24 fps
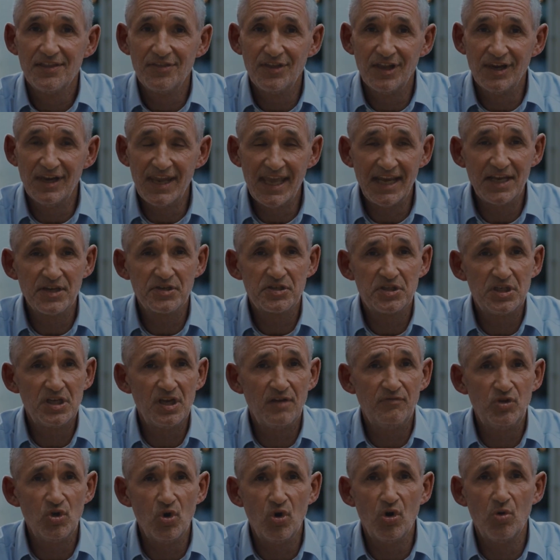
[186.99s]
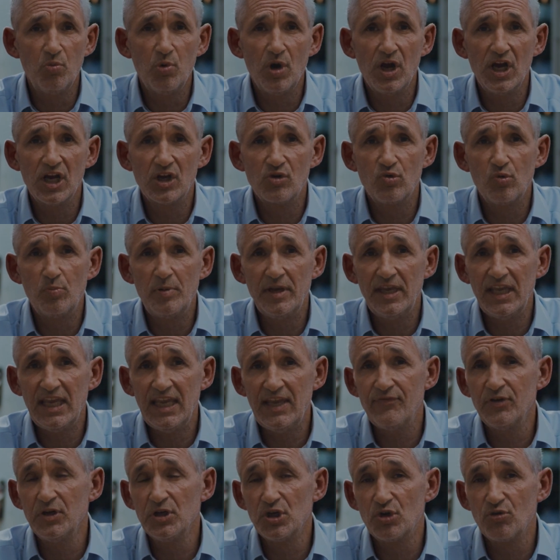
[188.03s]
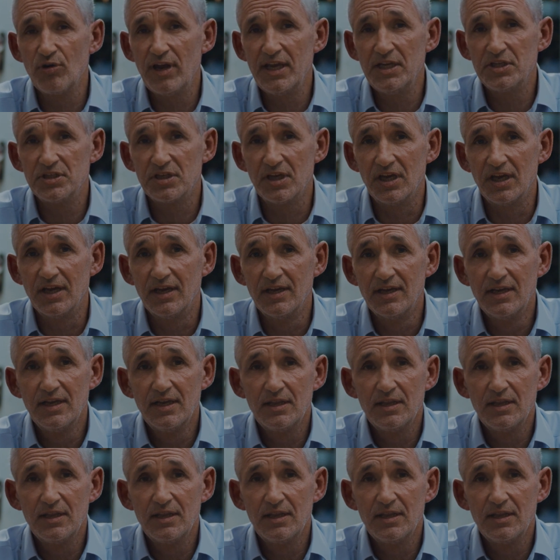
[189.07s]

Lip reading: the legacy of your work will be even greater